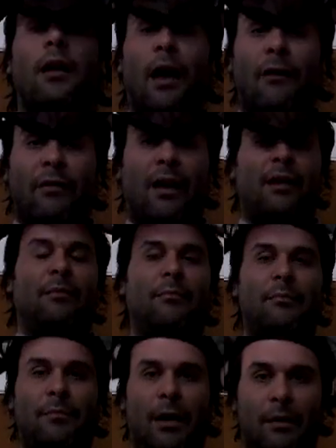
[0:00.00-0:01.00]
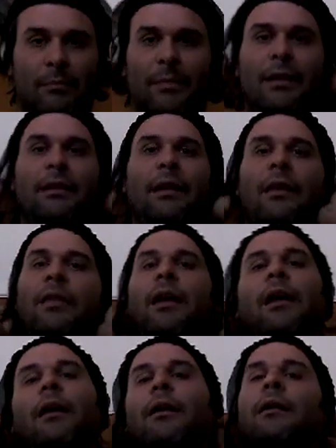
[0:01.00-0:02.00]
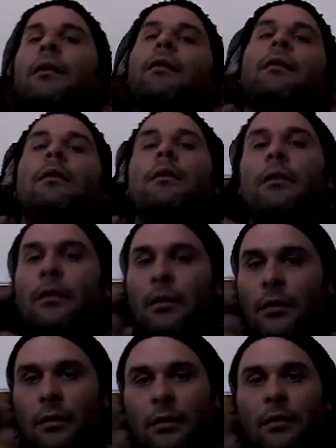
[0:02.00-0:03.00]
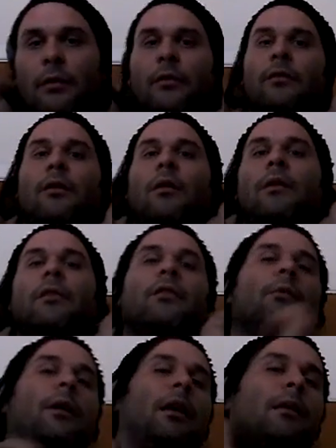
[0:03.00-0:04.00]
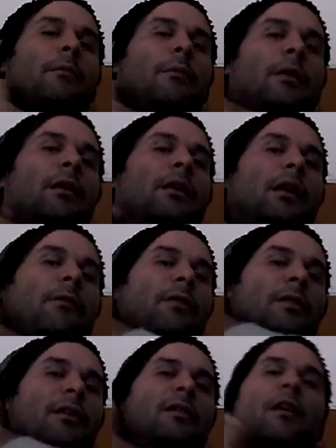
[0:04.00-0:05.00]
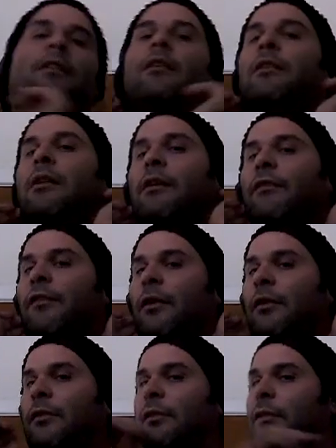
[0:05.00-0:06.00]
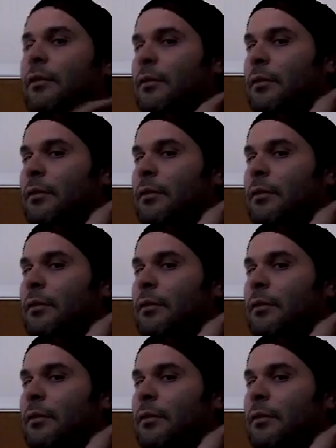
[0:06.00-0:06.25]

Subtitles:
I've got about mid-length hair, so let's go ahead and get everything tucked under here first.